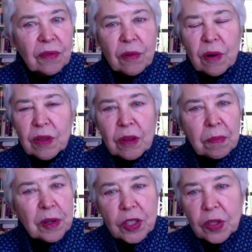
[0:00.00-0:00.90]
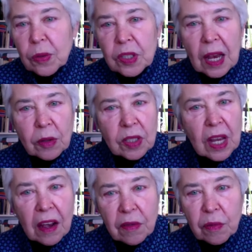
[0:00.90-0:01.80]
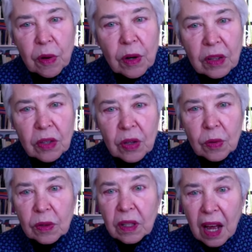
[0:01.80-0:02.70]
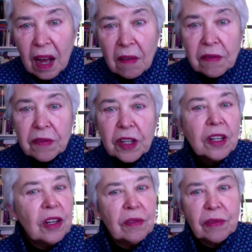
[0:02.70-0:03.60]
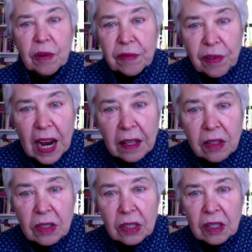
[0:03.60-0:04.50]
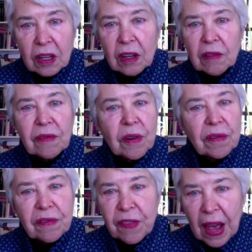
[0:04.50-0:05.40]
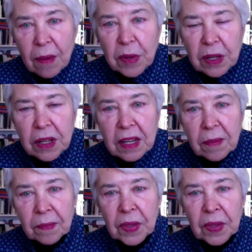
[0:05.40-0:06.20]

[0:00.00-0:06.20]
for the pursuits outside of work that you love, for friends, for family.